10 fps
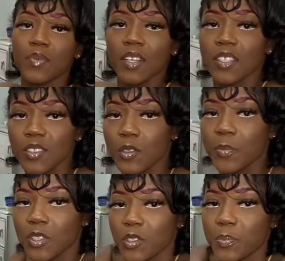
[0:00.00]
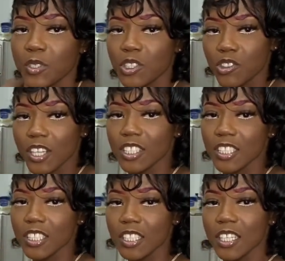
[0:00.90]
super, super
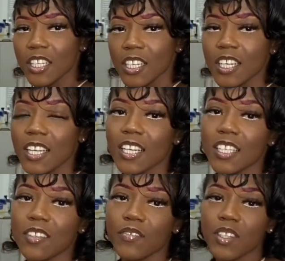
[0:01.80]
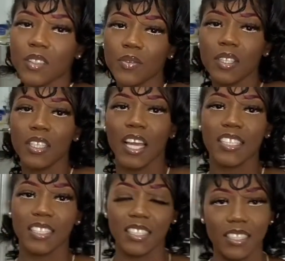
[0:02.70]
stretchy, and it fits really
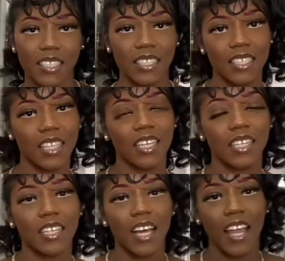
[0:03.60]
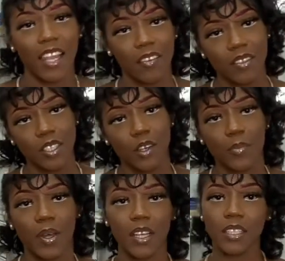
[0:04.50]
nice and snug. I love it so
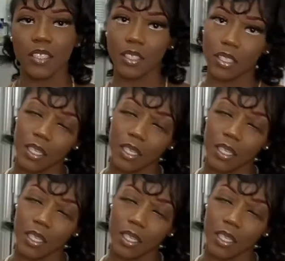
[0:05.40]
much.